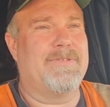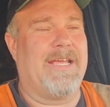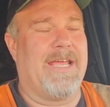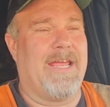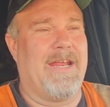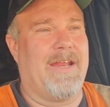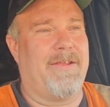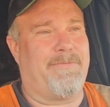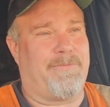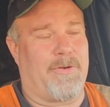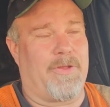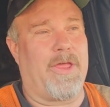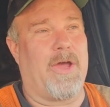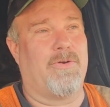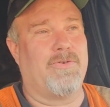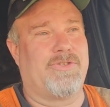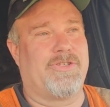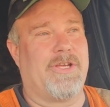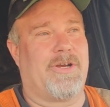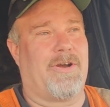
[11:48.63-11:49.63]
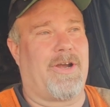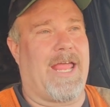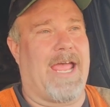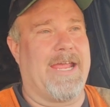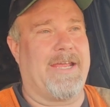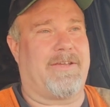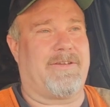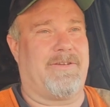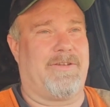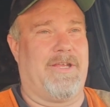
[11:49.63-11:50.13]
And for those that are
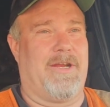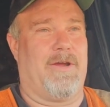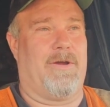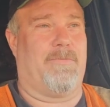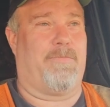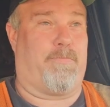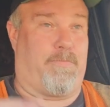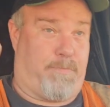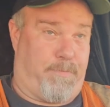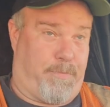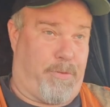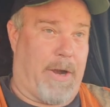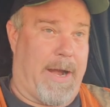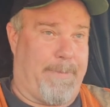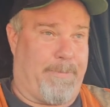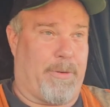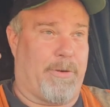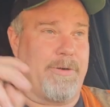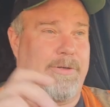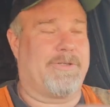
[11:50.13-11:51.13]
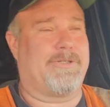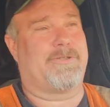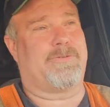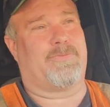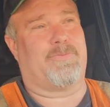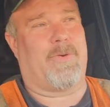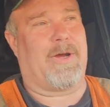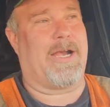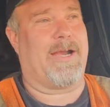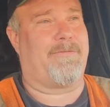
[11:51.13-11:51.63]
like
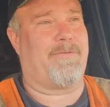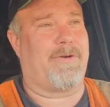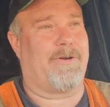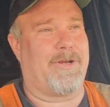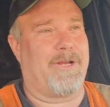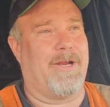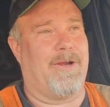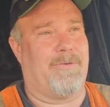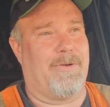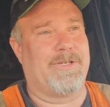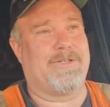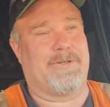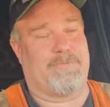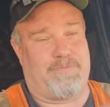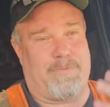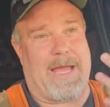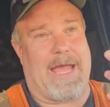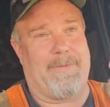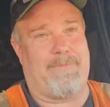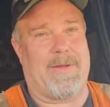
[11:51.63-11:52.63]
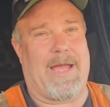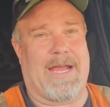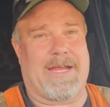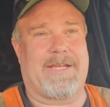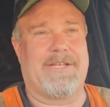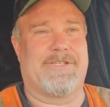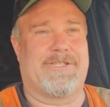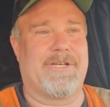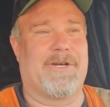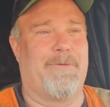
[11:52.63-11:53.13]
preppers, whatever, which I
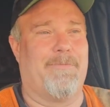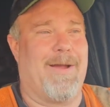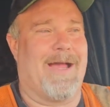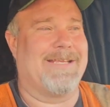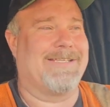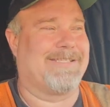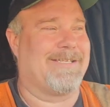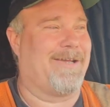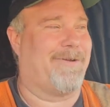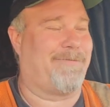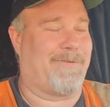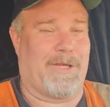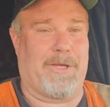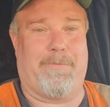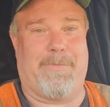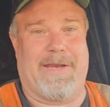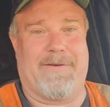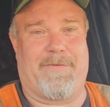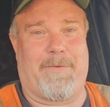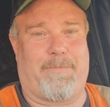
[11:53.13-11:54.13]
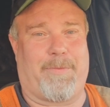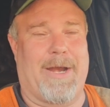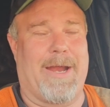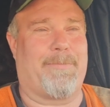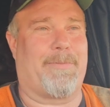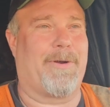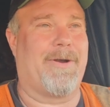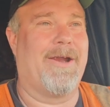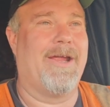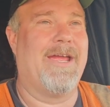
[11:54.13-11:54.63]
consider myself a little bit of a
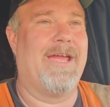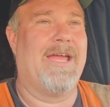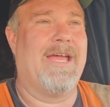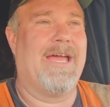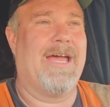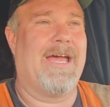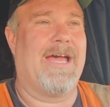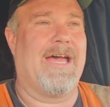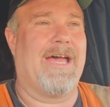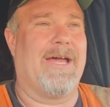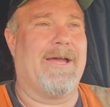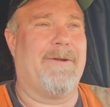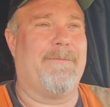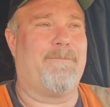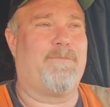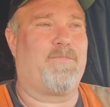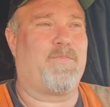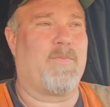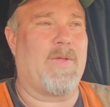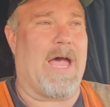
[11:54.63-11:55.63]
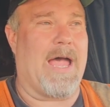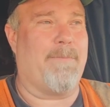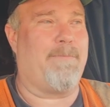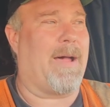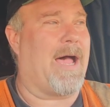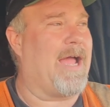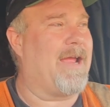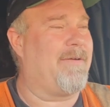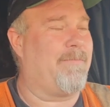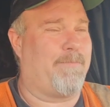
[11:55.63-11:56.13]
prepper, I
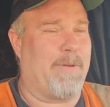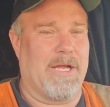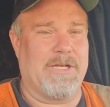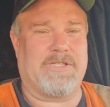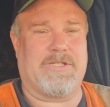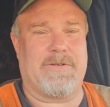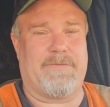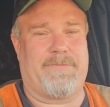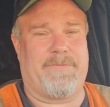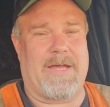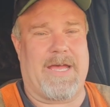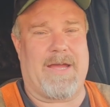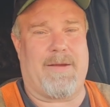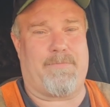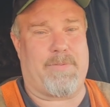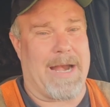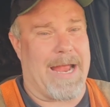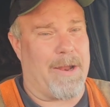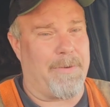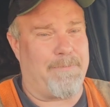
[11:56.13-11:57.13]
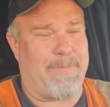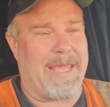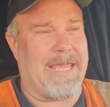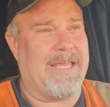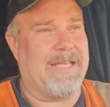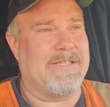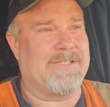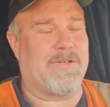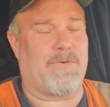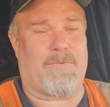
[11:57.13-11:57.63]
buy a bunch of brown
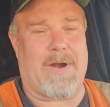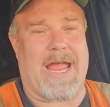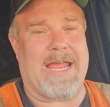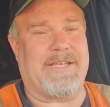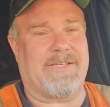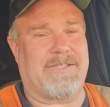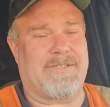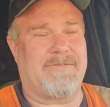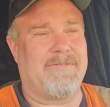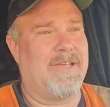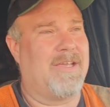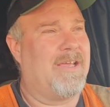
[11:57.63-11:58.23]
beans and rice.